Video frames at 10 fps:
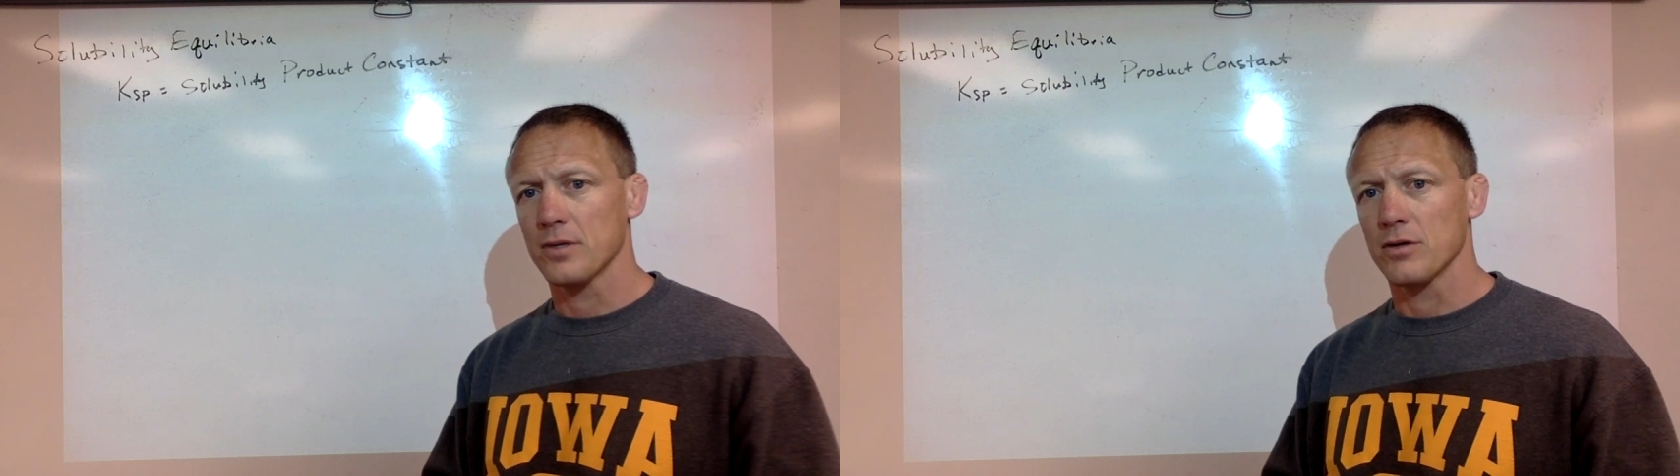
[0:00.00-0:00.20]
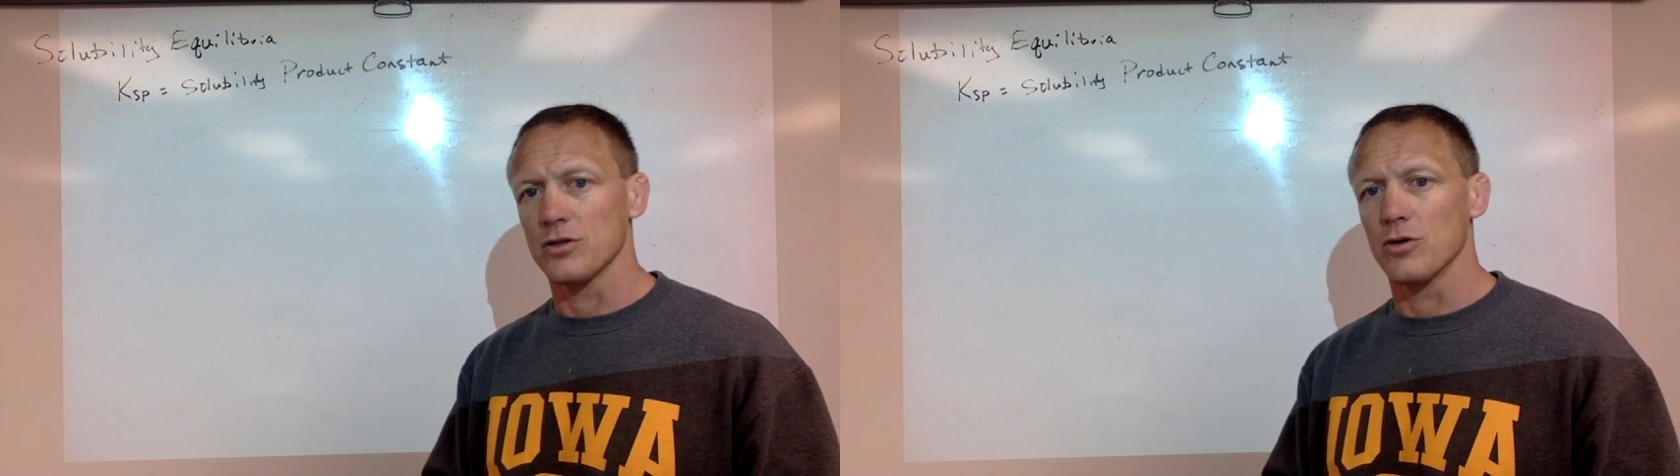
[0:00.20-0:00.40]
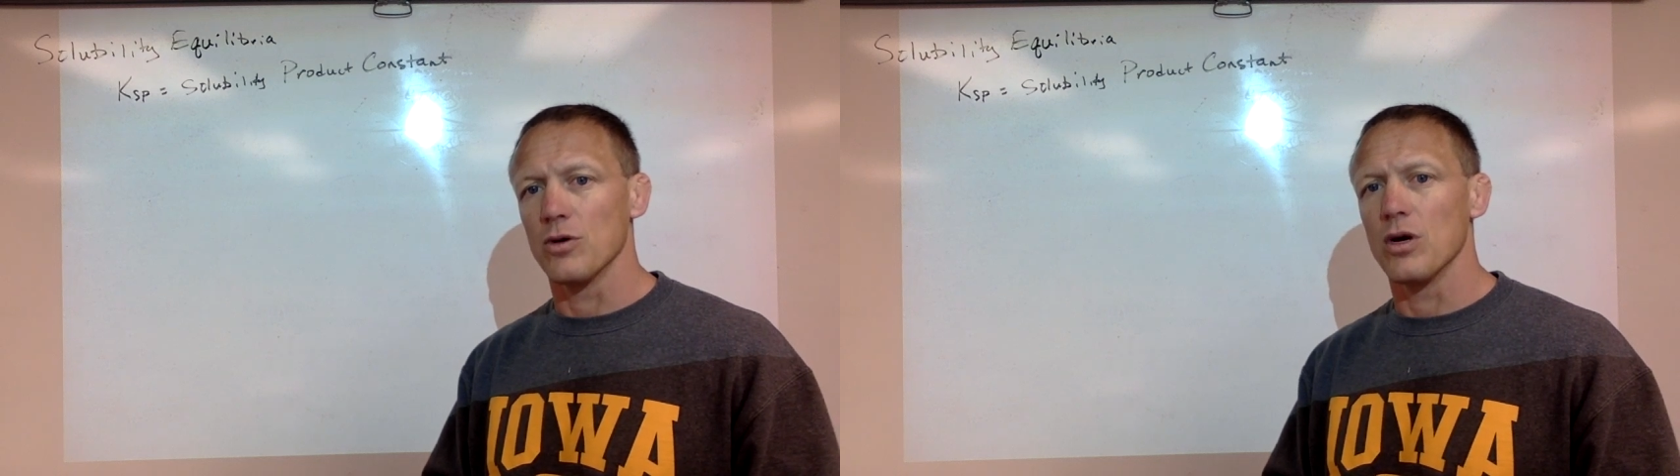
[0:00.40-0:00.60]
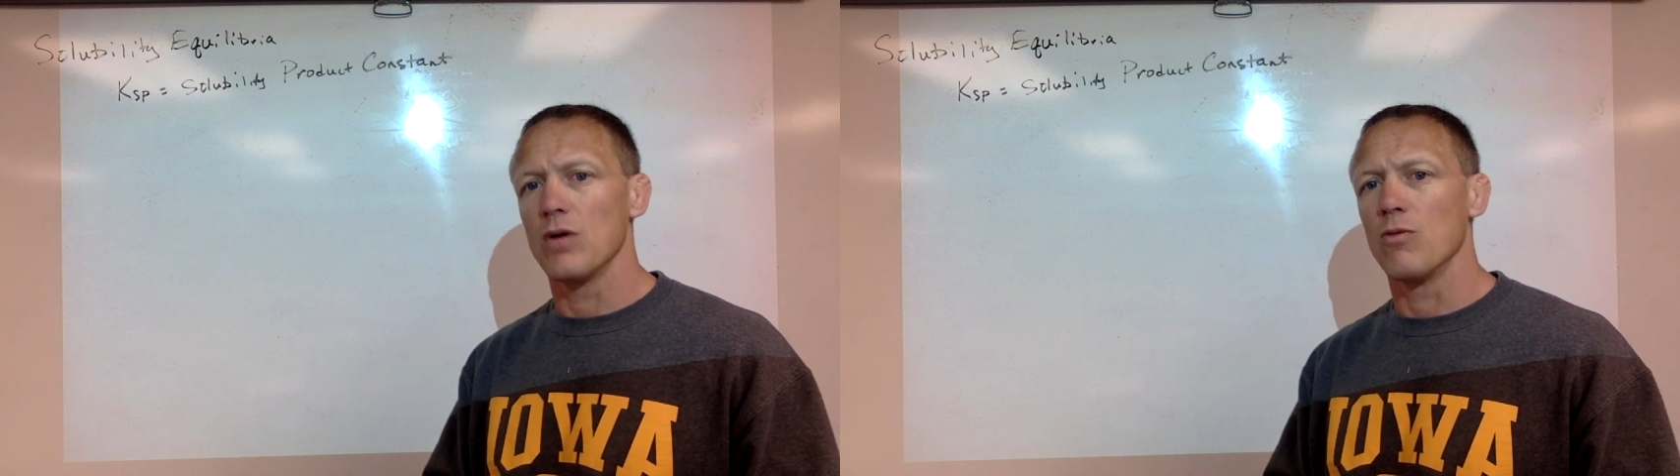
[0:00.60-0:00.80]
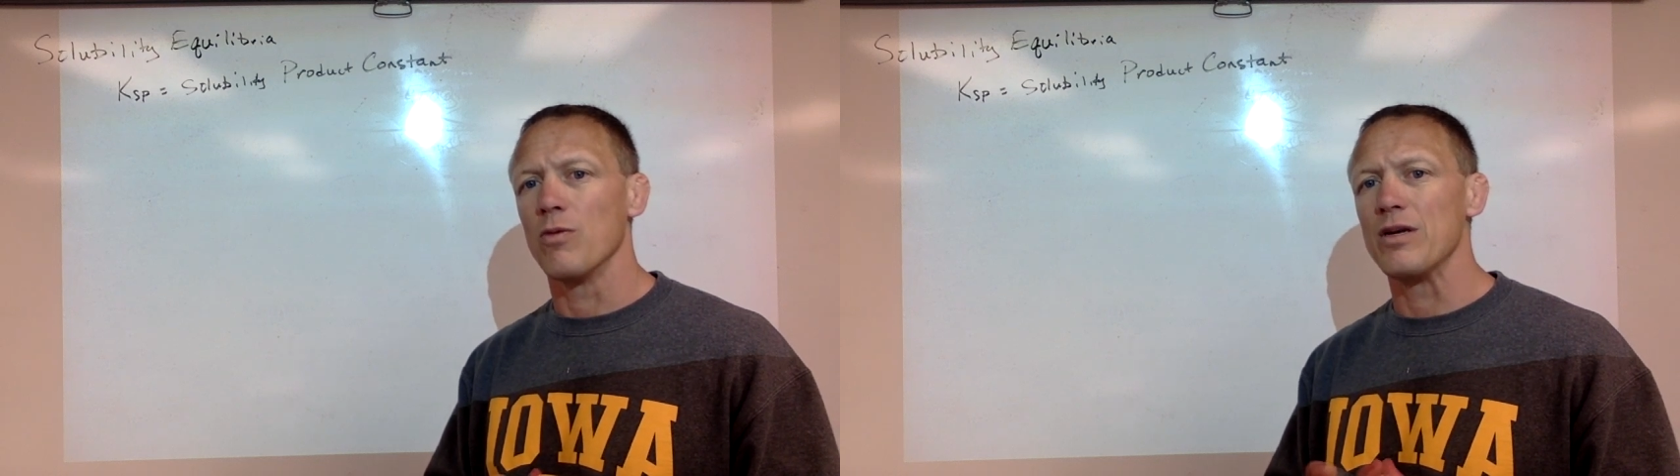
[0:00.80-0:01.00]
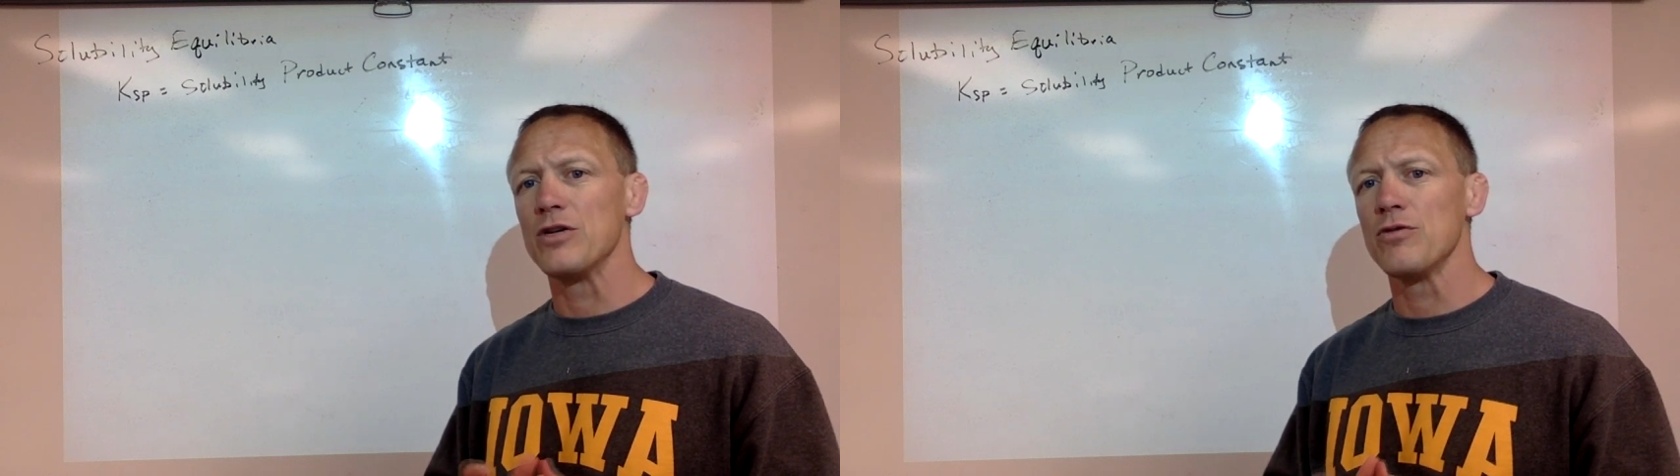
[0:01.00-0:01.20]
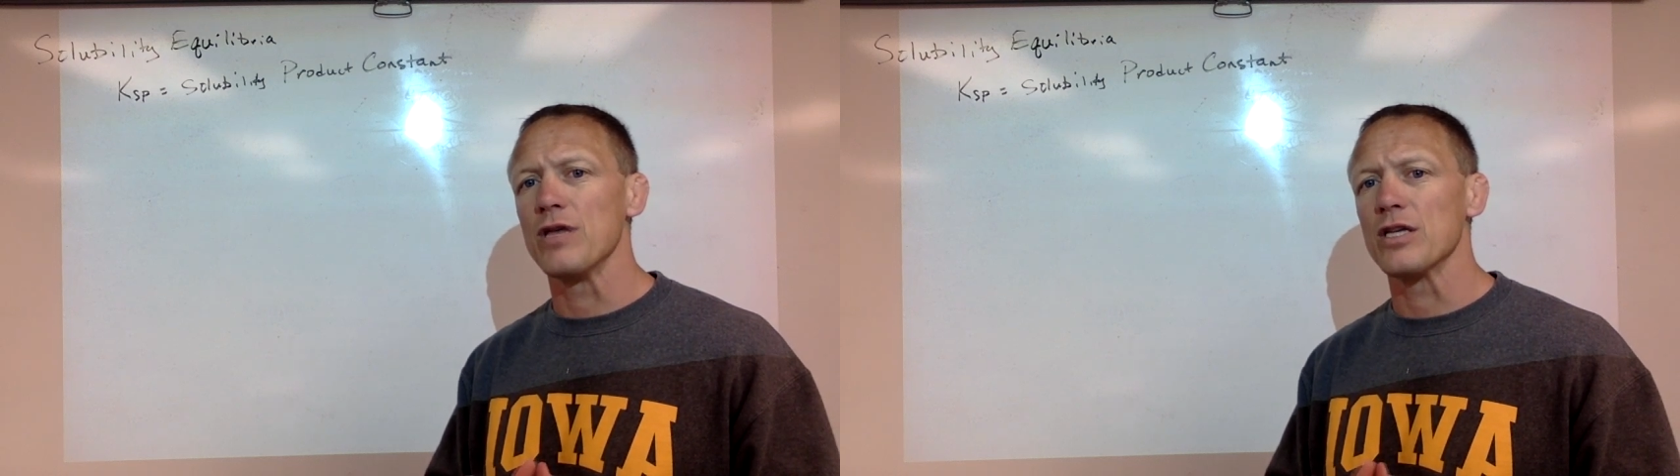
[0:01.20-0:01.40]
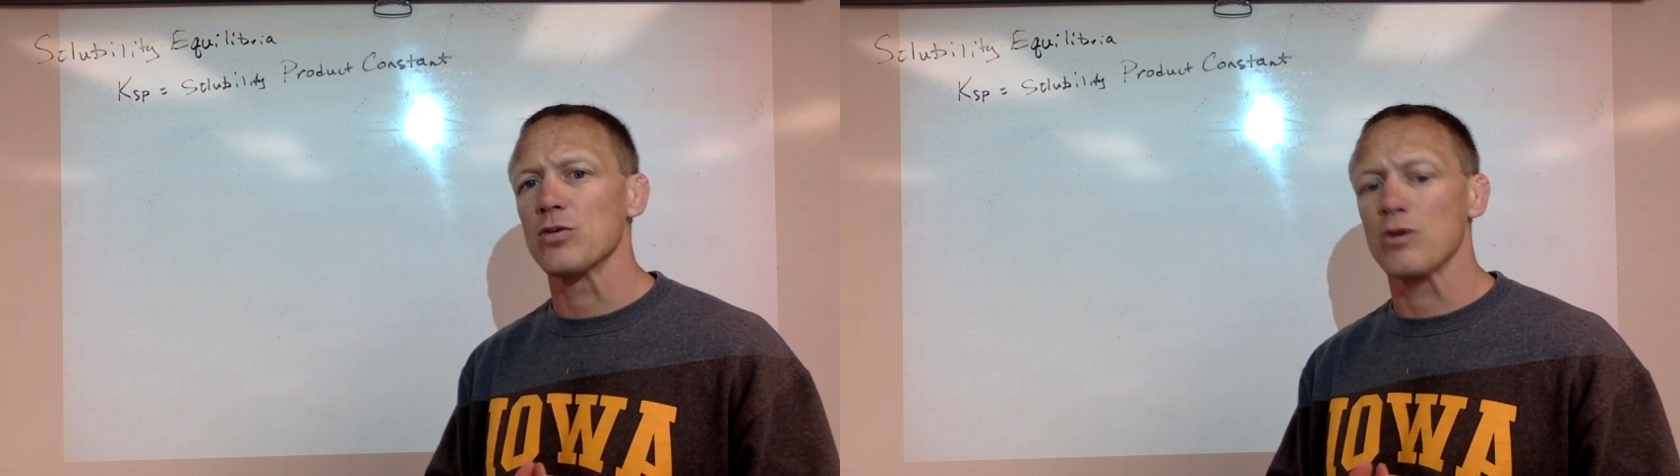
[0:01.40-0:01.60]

So when we do this,